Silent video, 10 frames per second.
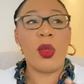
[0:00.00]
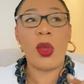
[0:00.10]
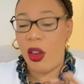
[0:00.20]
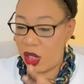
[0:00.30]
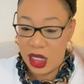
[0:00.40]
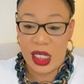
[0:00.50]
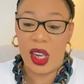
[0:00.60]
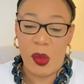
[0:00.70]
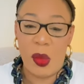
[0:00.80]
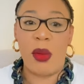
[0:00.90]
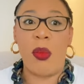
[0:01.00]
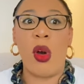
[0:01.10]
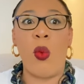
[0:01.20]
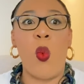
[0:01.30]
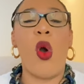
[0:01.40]
everything scared me,
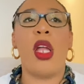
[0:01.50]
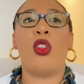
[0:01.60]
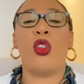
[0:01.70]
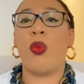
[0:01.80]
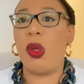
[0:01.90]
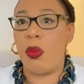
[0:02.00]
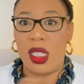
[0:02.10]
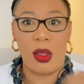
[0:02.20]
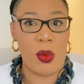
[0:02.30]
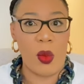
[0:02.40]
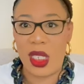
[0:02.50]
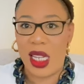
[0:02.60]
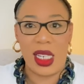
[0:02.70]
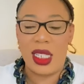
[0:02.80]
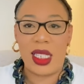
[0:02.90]
but what took me by, which
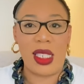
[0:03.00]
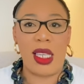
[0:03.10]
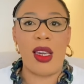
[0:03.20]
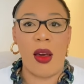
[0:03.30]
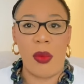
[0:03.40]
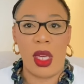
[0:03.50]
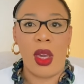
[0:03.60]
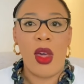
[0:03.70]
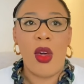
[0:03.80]
I didn't see coming,